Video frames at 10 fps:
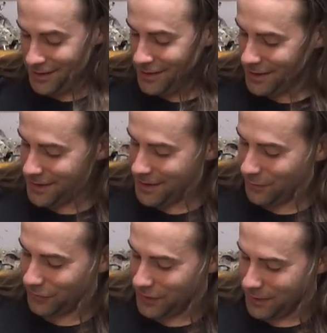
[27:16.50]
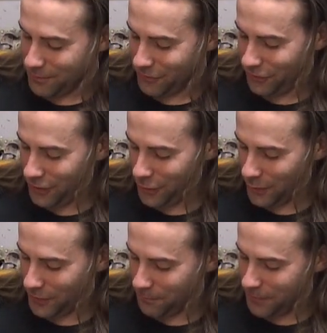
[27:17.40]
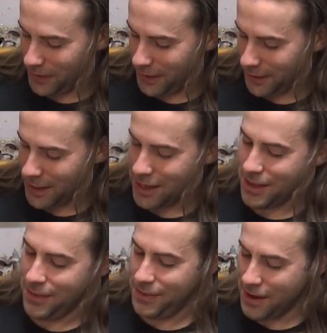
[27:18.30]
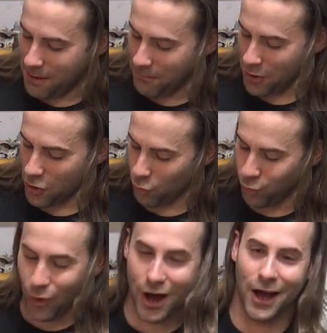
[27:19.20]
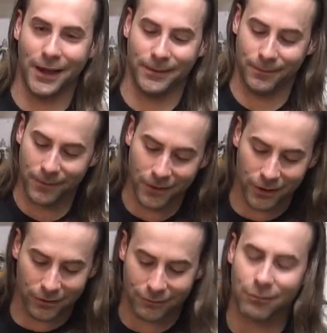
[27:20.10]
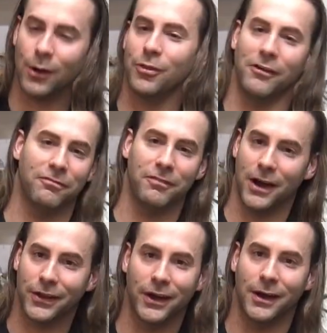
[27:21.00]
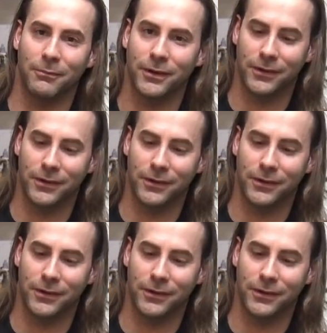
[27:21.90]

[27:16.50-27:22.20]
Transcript: And that was the number 2. And the big number 1. Grow the fuck up.